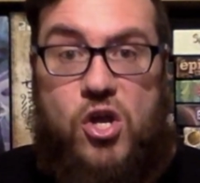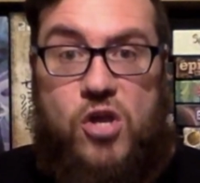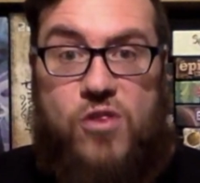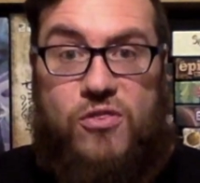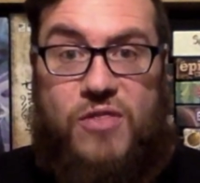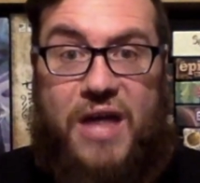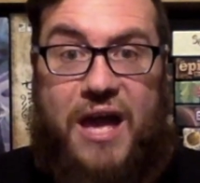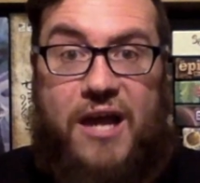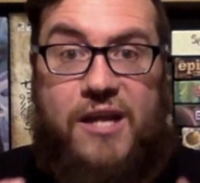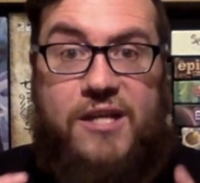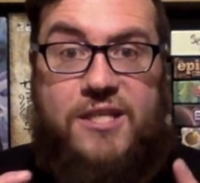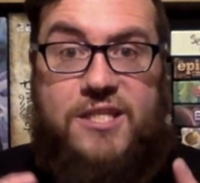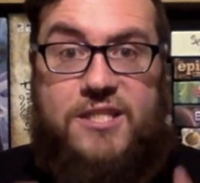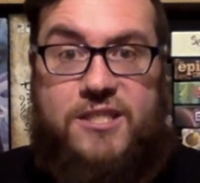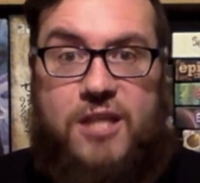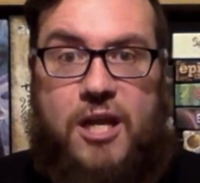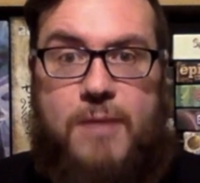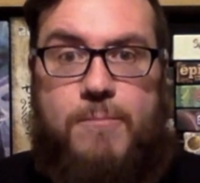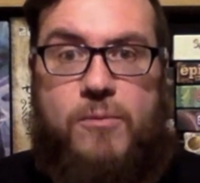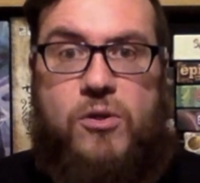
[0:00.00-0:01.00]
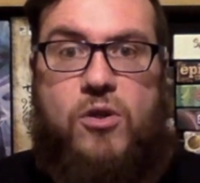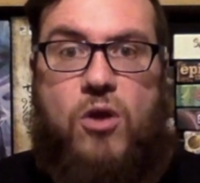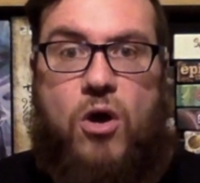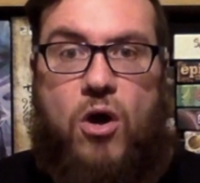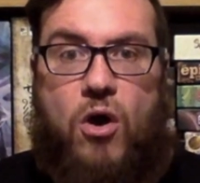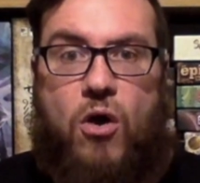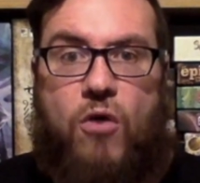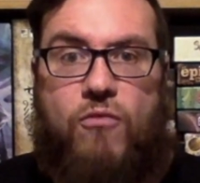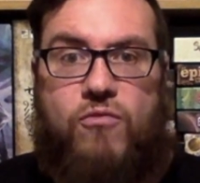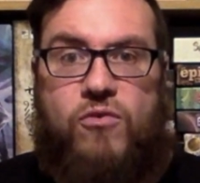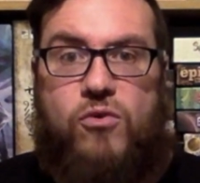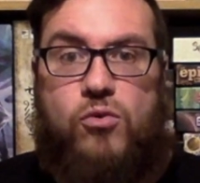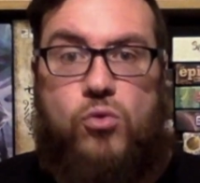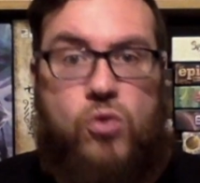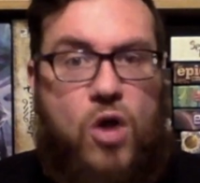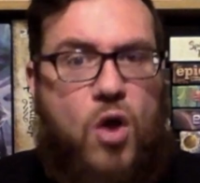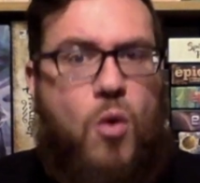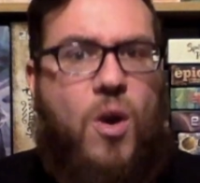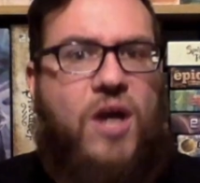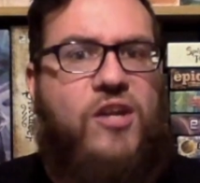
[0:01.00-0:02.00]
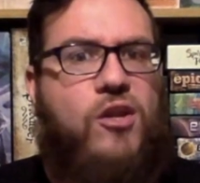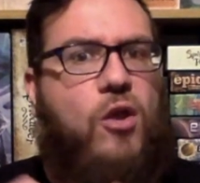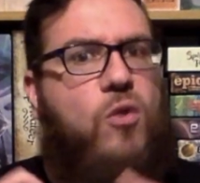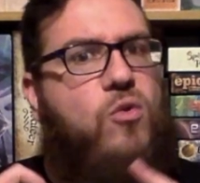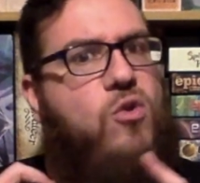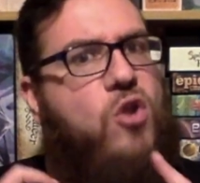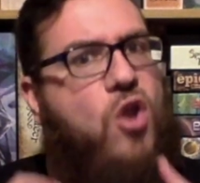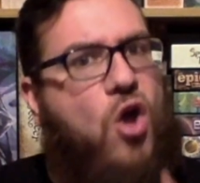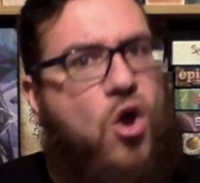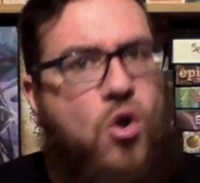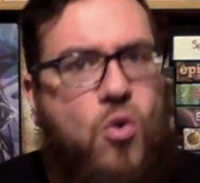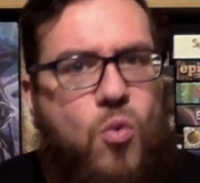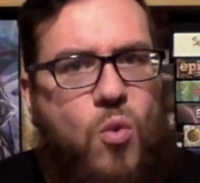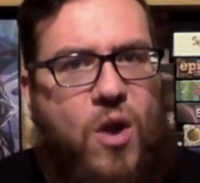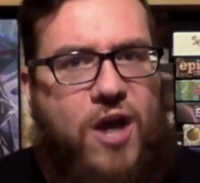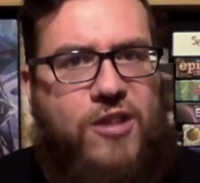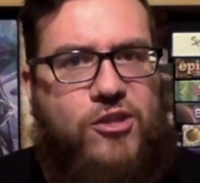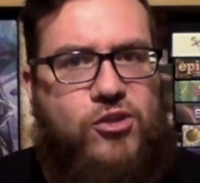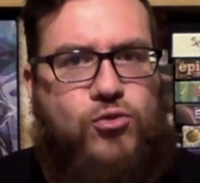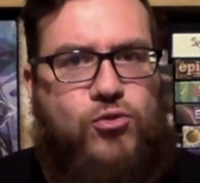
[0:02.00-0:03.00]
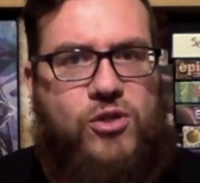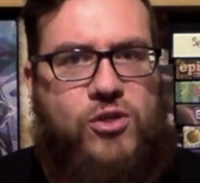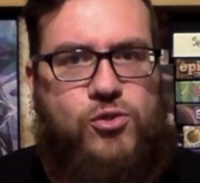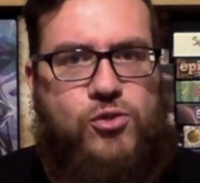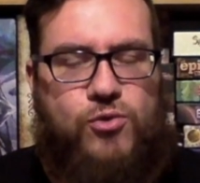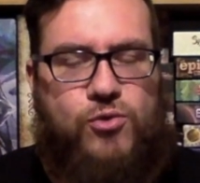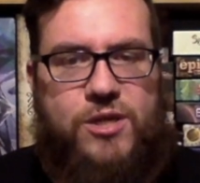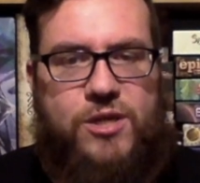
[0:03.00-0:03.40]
That excitement of, although I don't know where the treasure